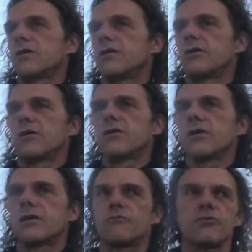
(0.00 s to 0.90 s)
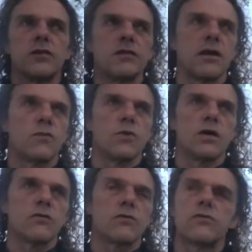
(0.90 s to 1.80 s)
You know, you can breathe like
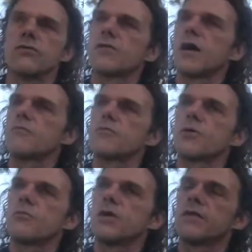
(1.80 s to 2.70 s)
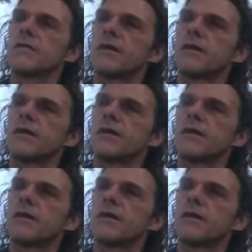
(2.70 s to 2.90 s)
one or two times per minute,